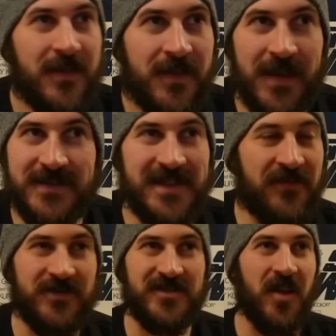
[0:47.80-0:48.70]
That
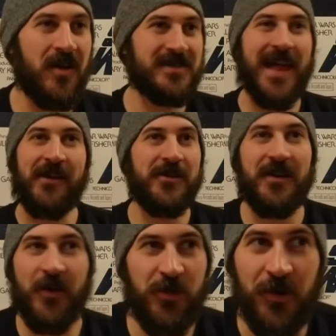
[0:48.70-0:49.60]
seven stars
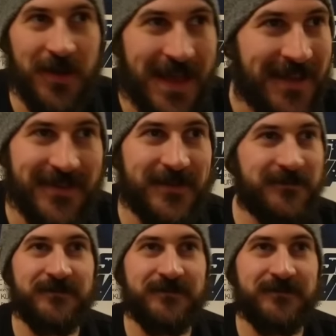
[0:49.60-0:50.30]
lariat. I thought he had it.